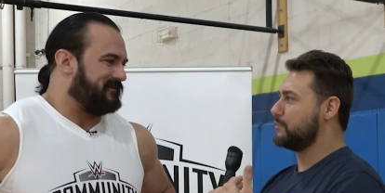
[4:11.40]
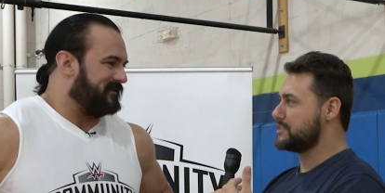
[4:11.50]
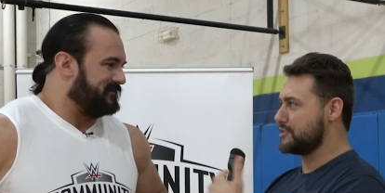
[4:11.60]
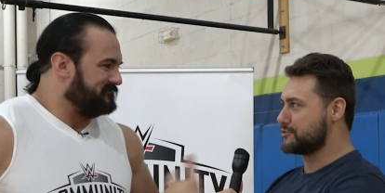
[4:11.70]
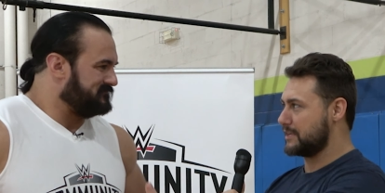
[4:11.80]

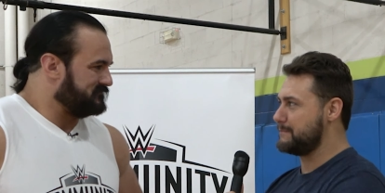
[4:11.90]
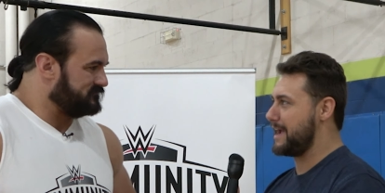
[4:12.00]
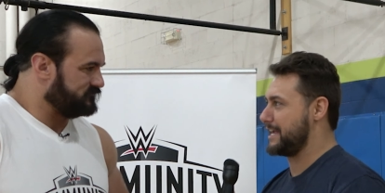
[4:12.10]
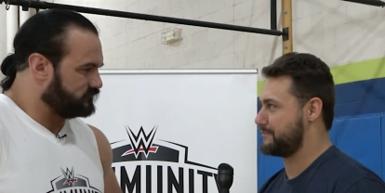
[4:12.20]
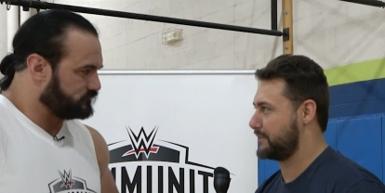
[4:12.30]
Speaker 1: what's your dream
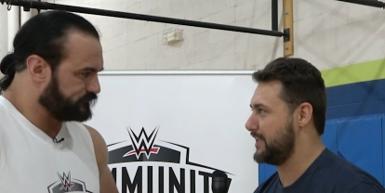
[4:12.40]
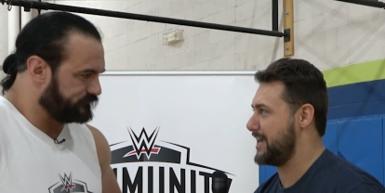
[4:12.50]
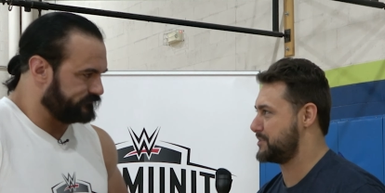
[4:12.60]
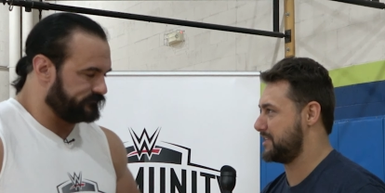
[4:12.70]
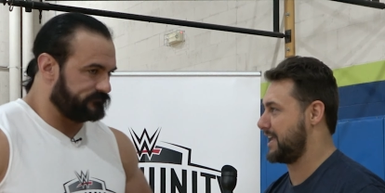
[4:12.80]
match for
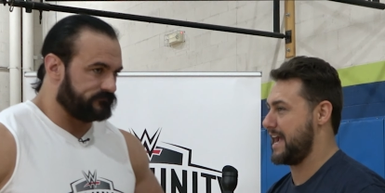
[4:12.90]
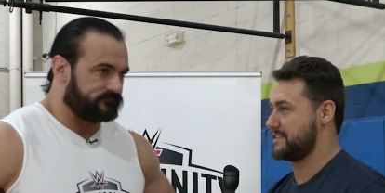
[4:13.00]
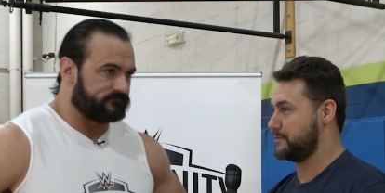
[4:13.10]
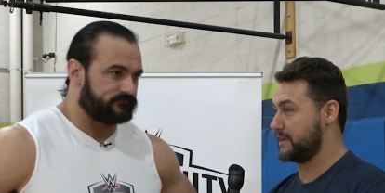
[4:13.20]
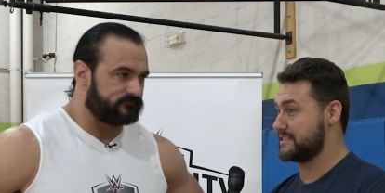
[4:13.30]
Clash at the
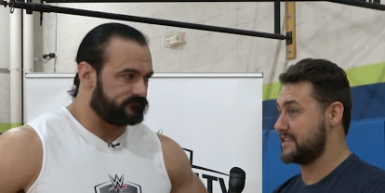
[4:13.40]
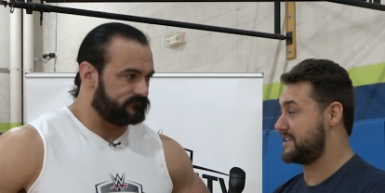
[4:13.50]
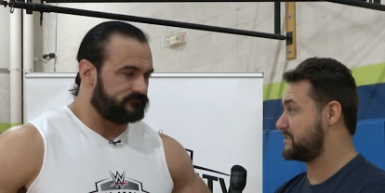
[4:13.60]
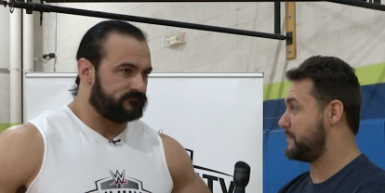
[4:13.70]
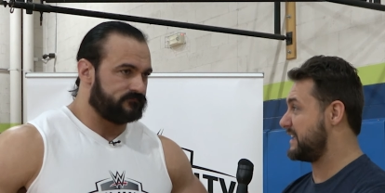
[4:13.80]
Castle? Because this
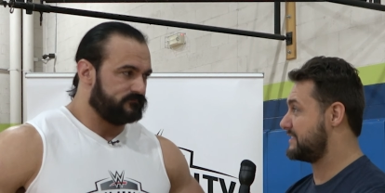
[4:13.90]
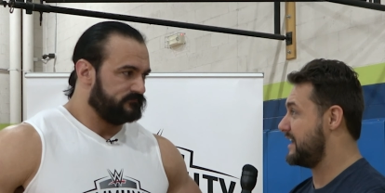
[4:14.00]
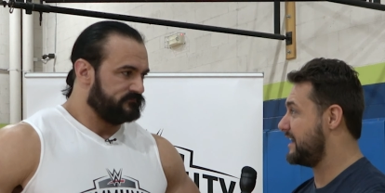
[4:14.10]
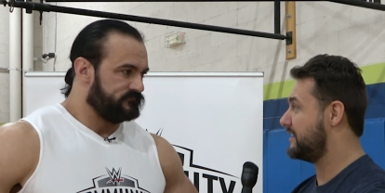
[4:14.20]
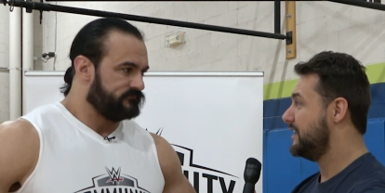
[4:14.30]
is a big
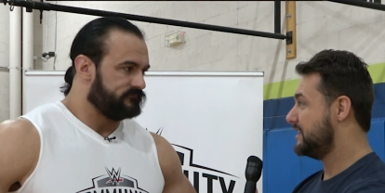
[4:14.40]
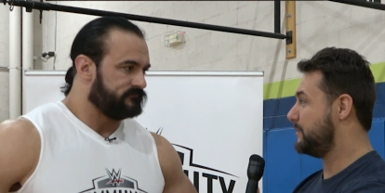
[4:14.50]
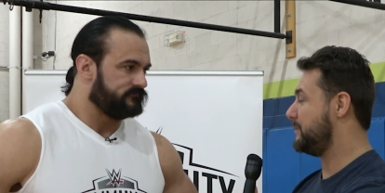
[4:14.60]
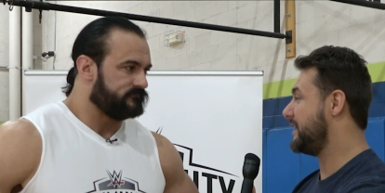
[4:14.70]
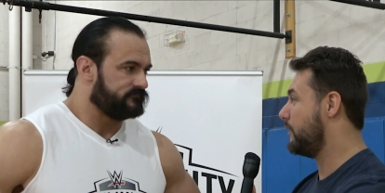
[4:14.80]
thing that
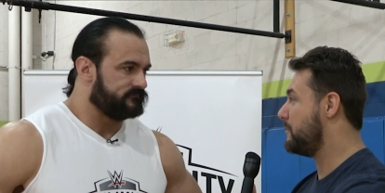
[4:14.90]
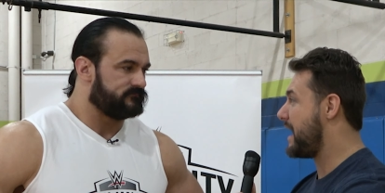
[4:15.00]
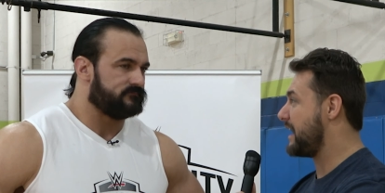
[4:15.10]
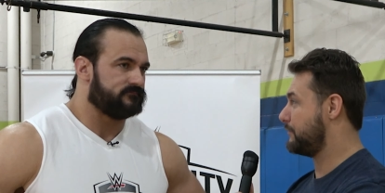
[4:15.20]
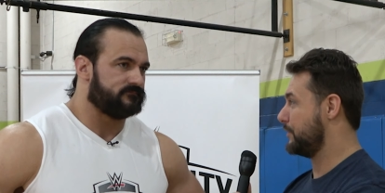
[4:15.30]
we'd be going
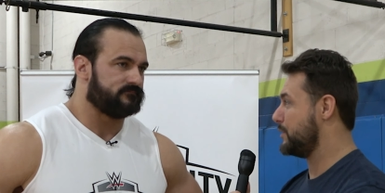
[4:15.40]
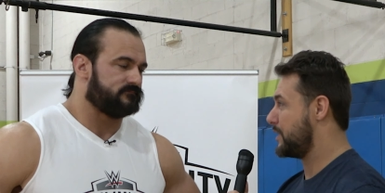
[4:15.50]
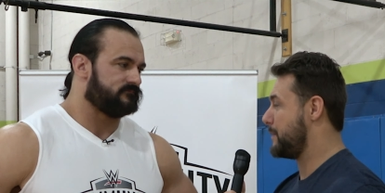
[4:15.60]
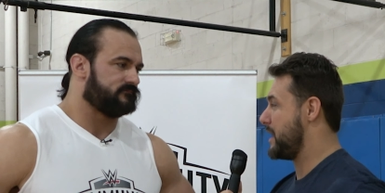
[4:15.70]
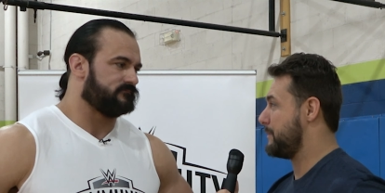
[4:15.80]
back for
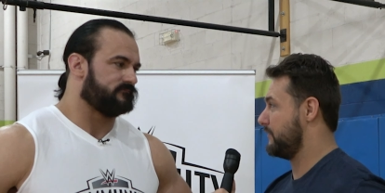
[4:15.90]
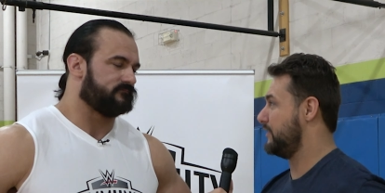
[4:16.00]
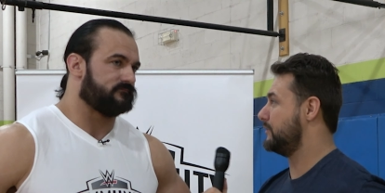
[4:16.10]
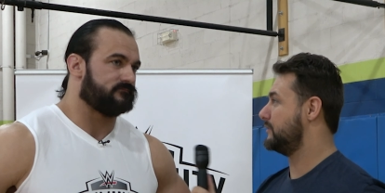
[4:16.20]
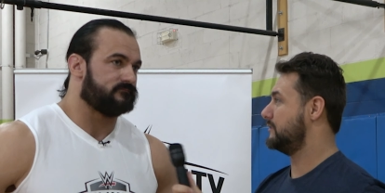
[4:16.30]
UK pay per
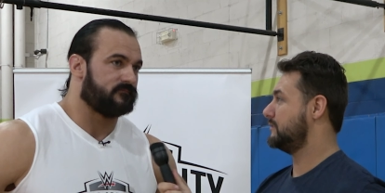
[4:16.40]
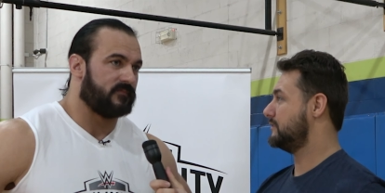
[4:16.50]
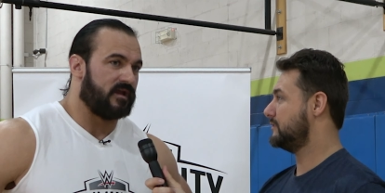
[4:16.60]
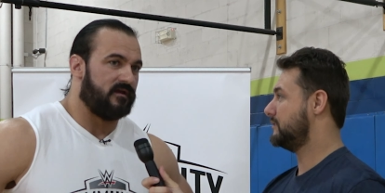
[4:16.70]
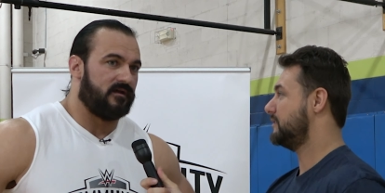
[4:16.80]
view
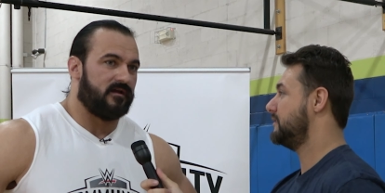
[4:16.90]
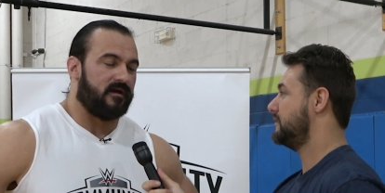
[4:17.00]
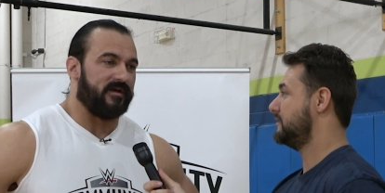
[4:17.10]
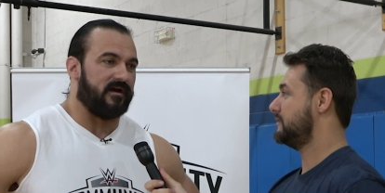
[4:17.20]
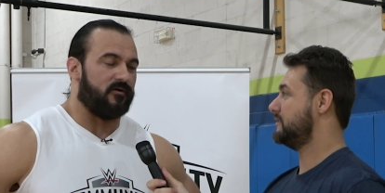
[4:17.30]

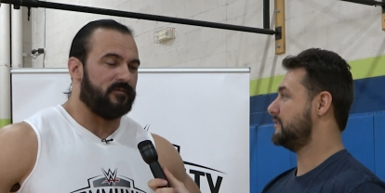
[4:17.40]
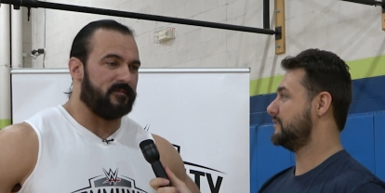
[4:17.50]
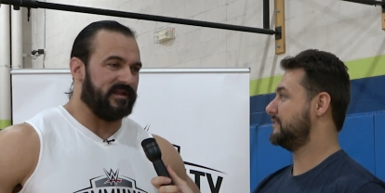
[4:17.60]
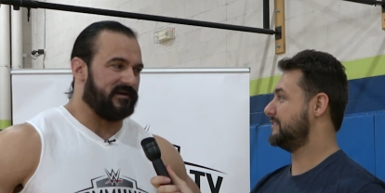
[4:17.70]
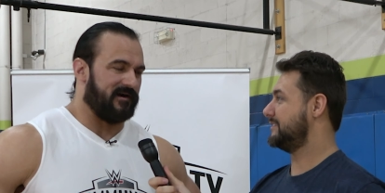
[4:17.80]
mean, I
Speaker 2: hope I'm
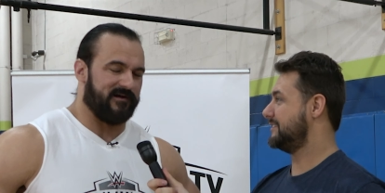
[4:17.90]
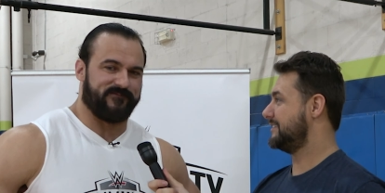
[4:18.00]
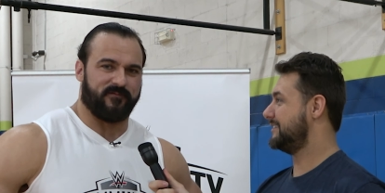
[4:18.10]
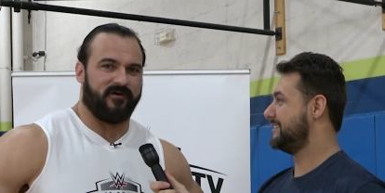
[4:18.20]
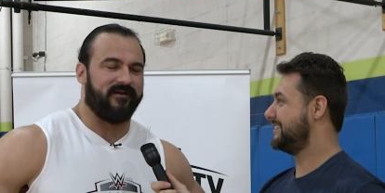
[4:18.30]
on the card
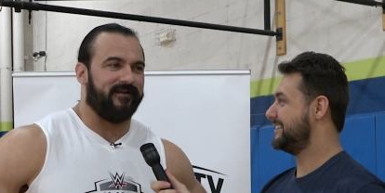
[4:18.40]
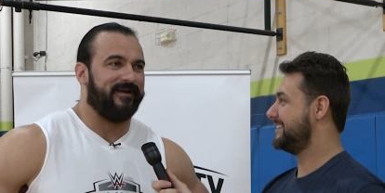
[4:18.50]
for one.